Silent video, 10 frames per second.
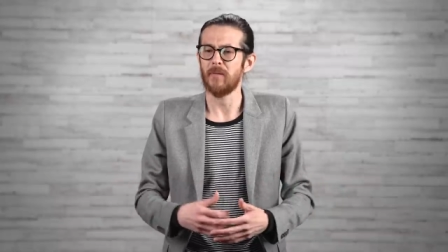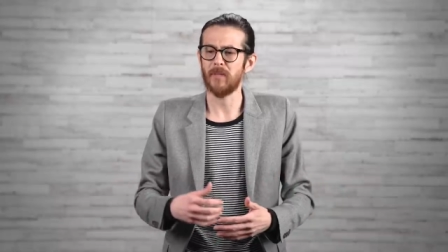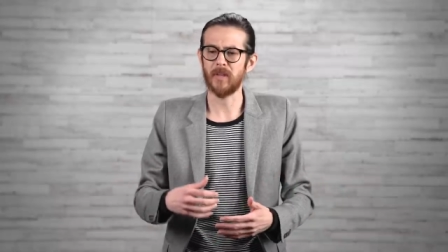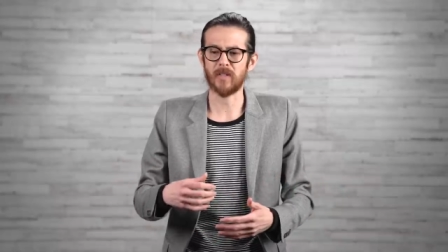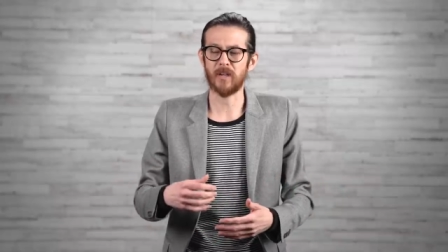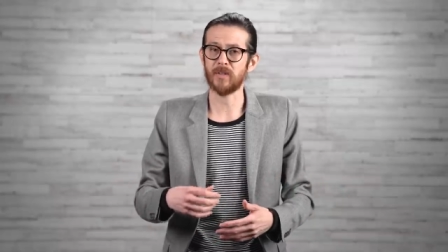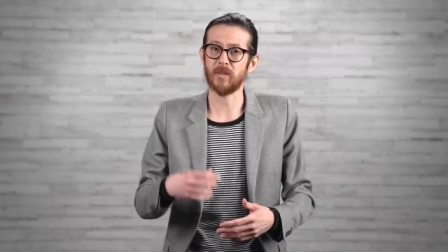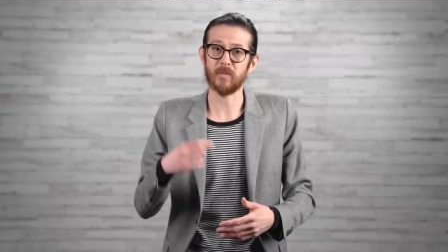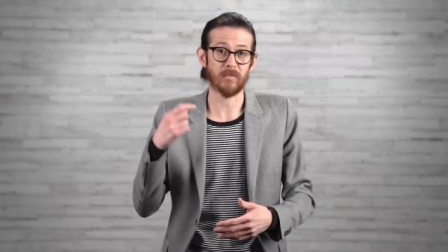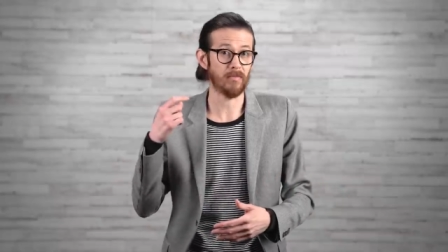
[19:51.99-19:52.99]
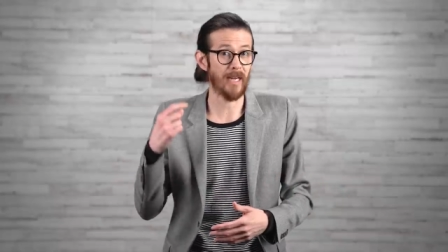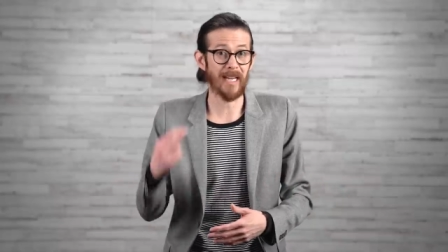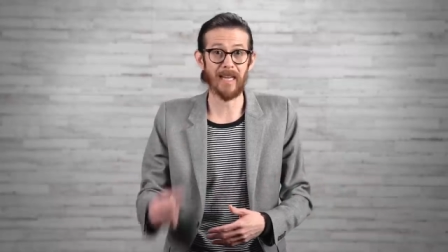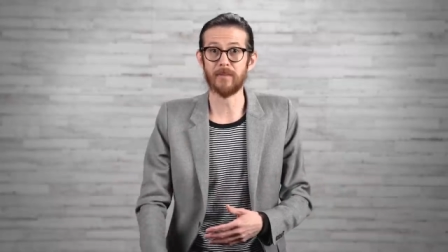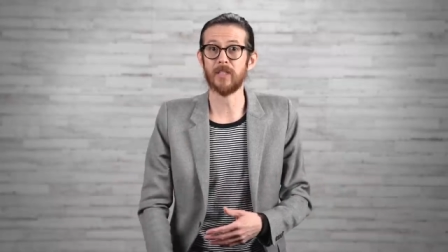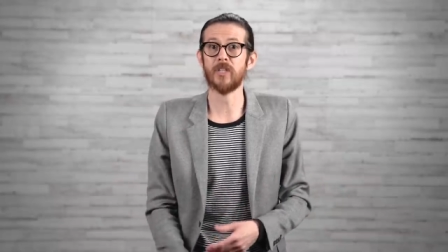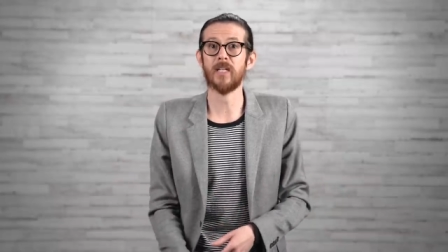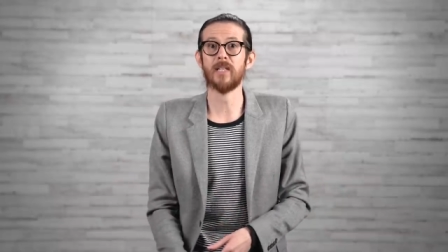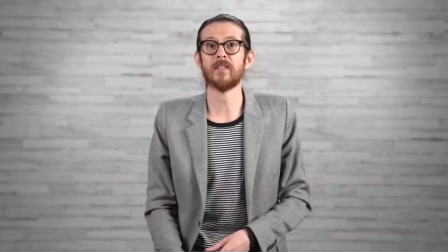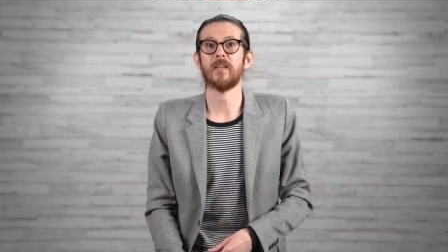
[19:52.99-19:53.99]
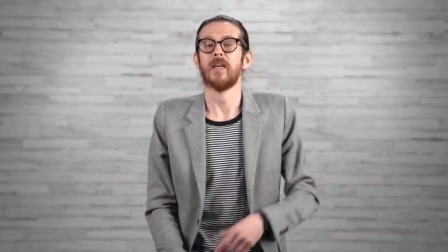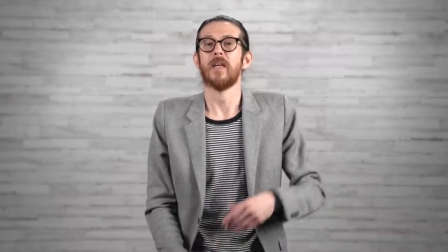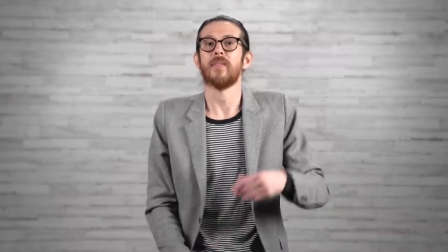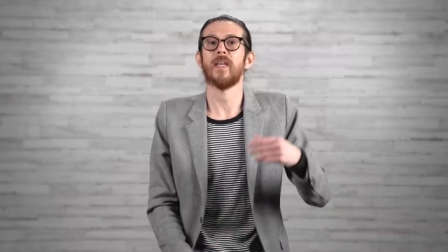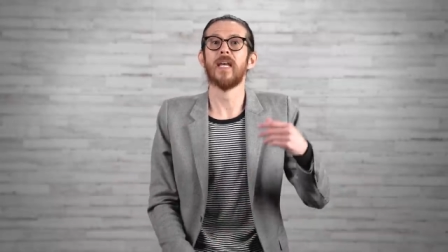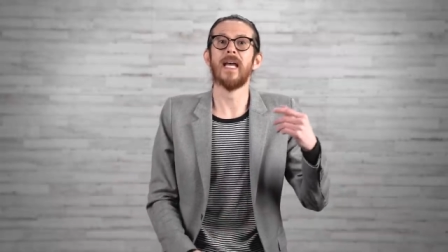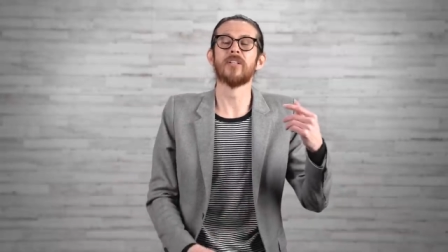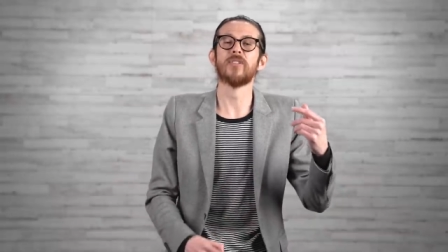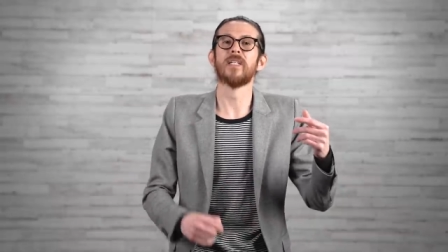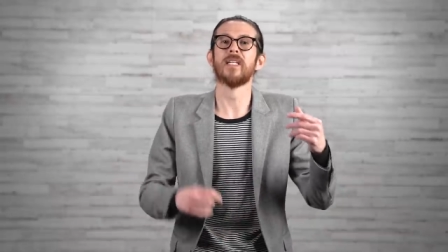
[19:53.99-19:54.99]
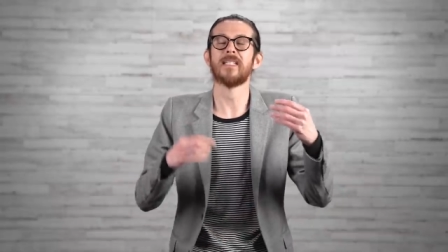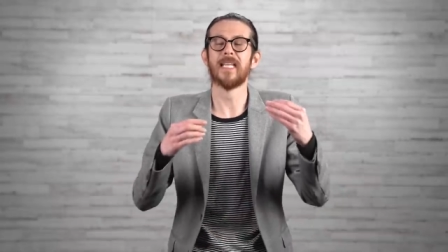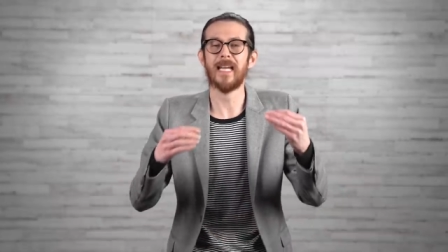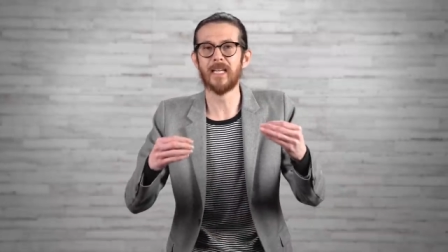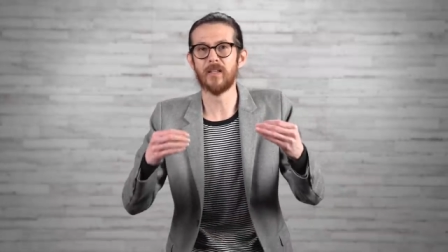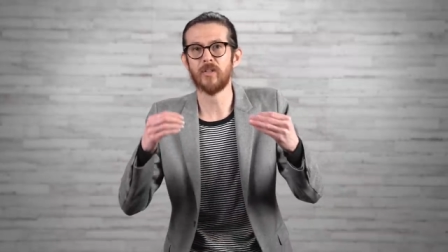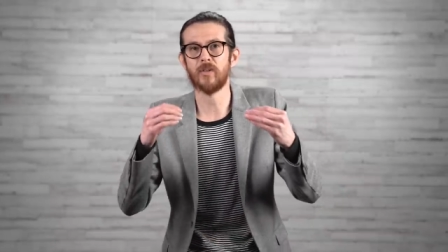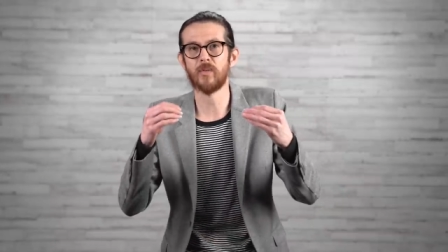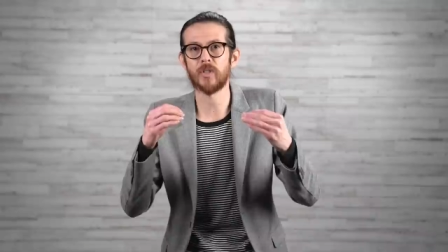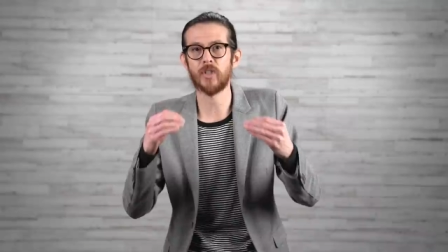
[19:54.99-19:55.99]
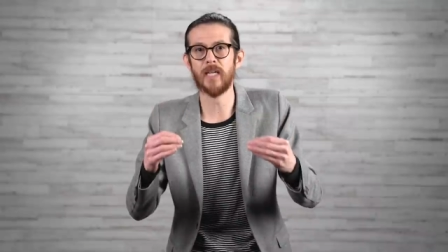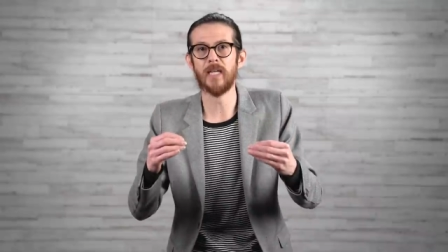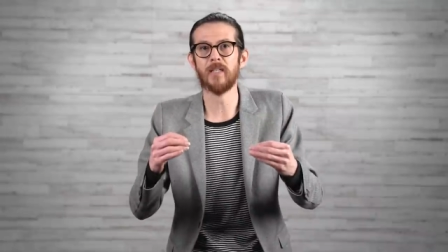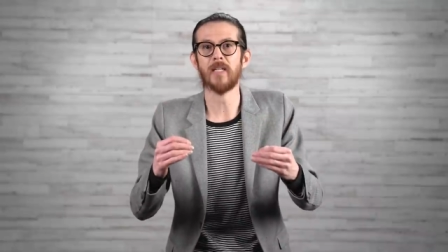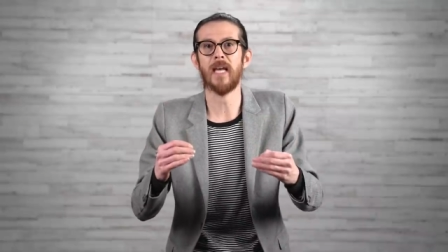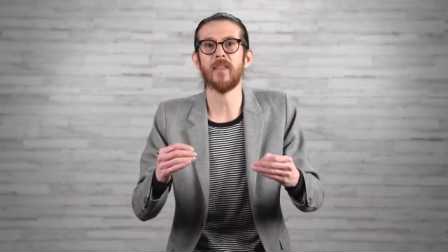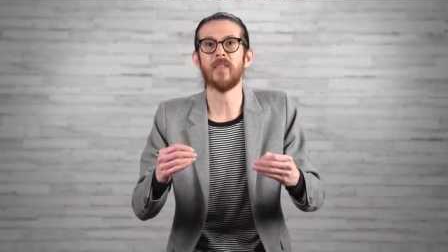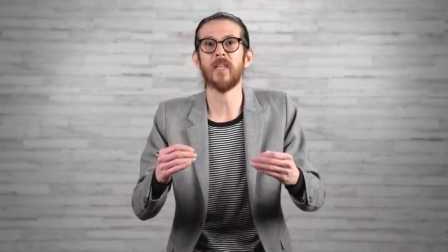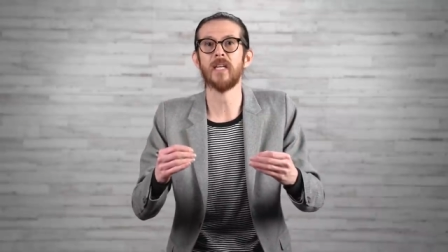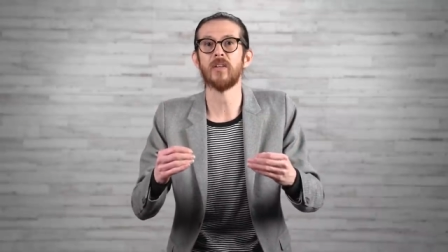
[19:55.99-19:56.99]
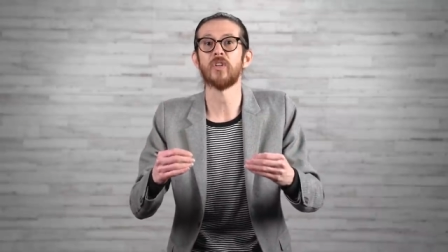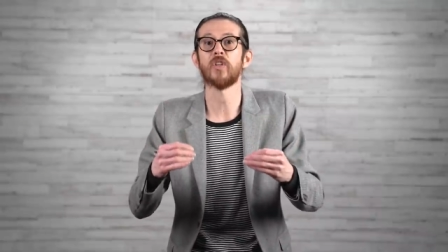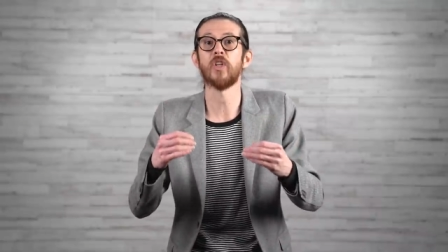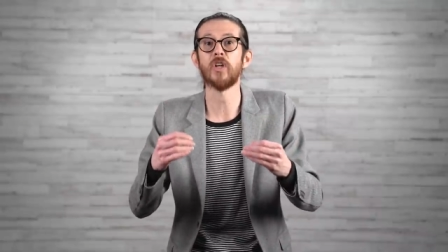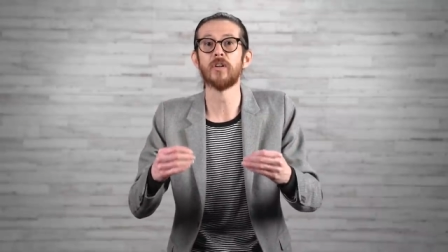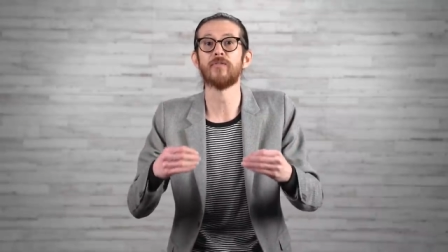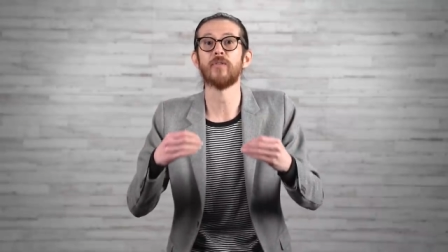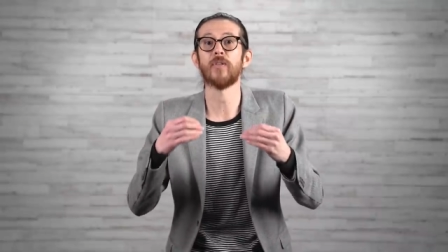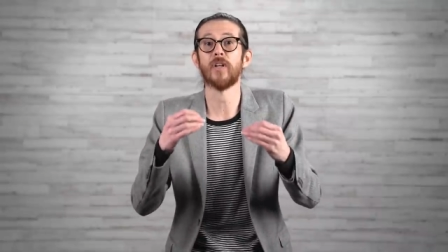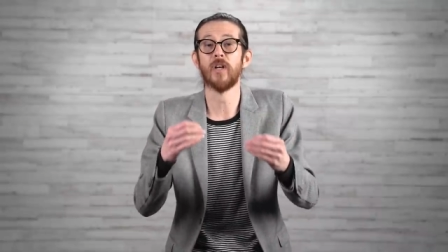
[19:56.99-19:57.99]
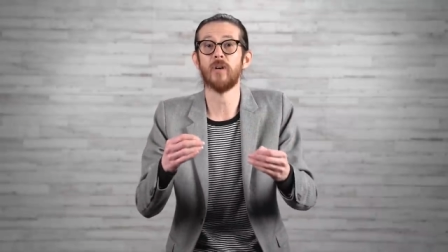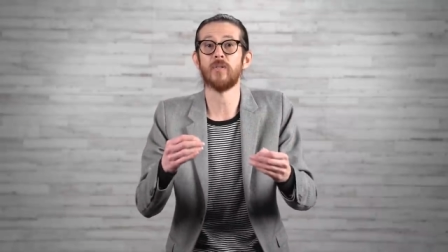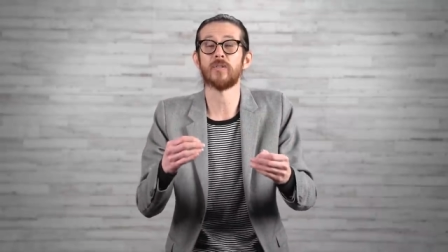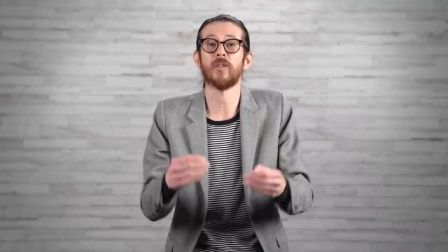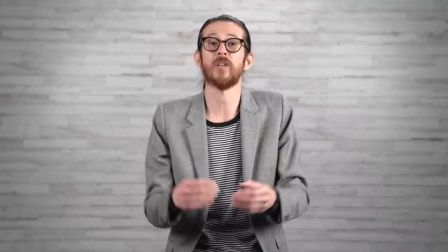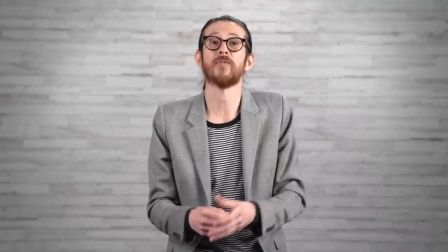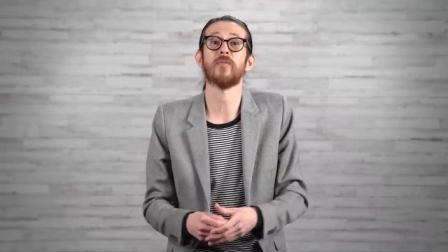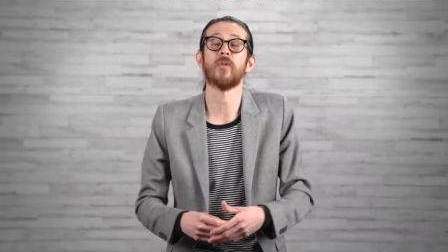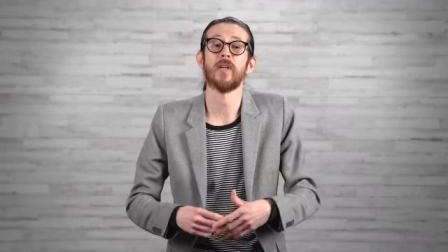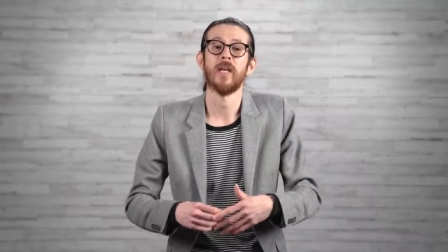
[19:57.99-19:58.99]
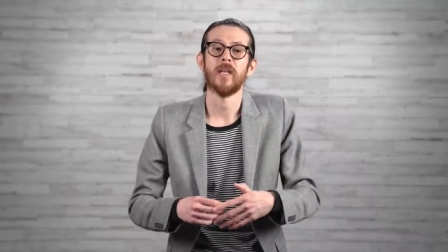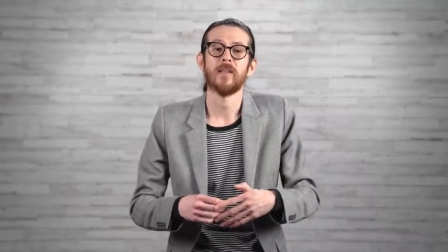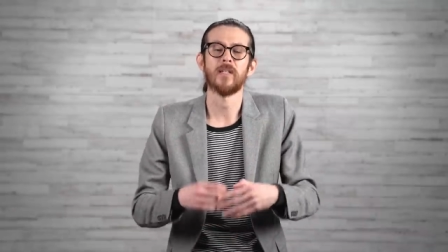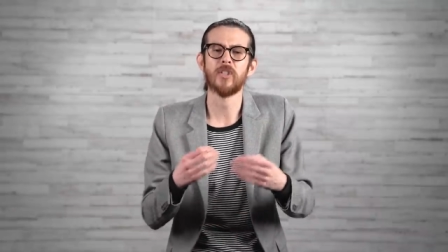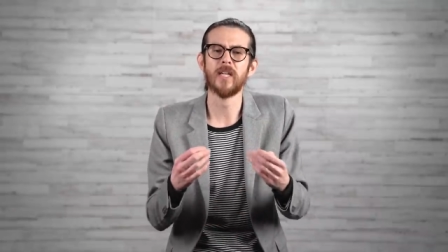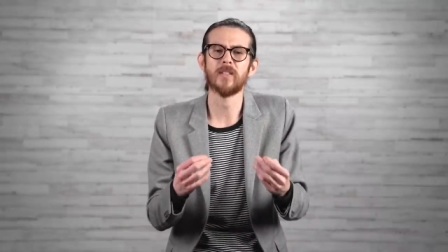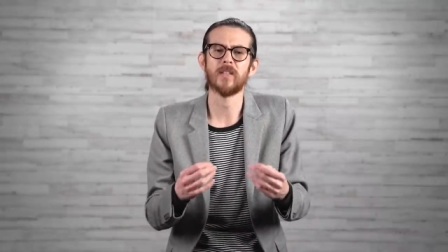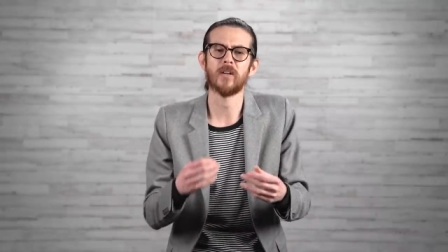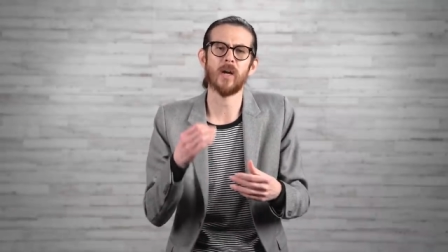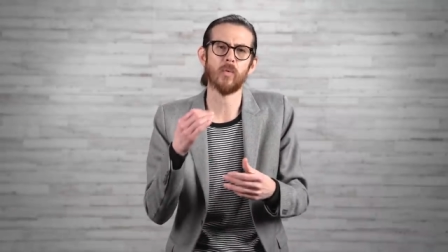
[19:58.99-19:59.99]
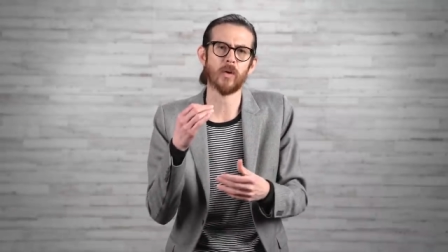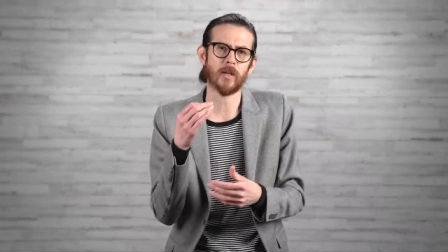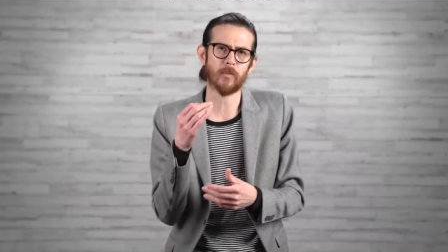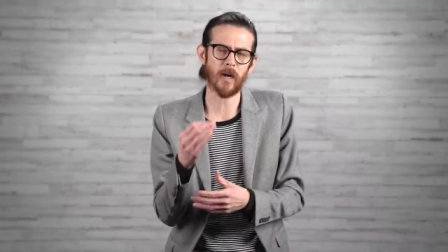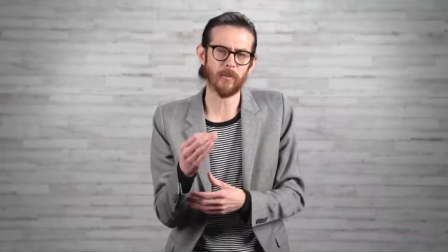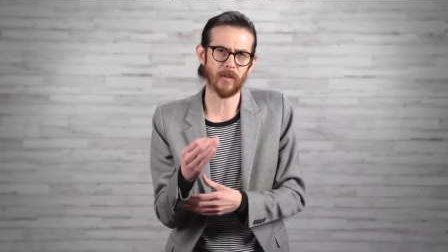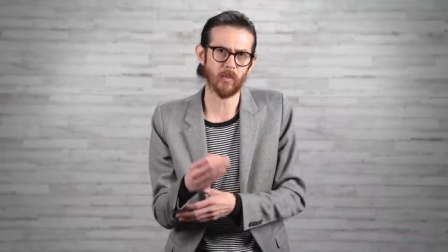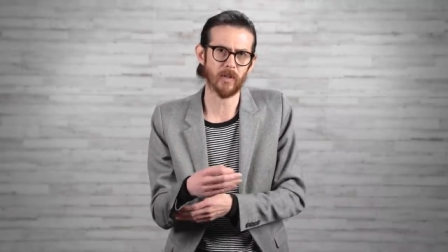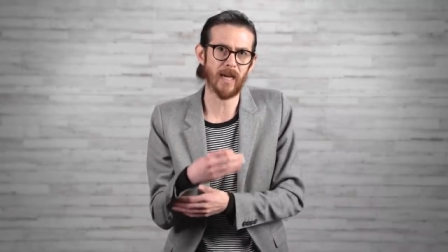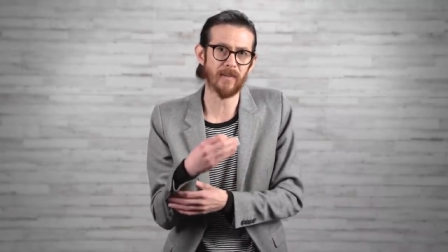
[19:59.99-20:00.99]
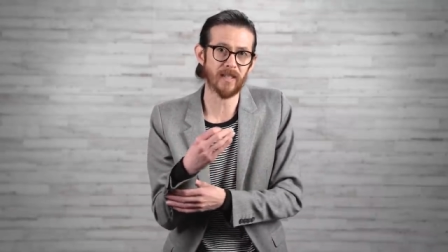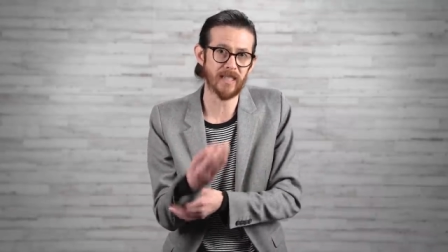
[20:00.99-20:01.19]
There's also My Happy Genes. They actually can take your genes and then look for the codes or look for the genes that are not working properly, where you have the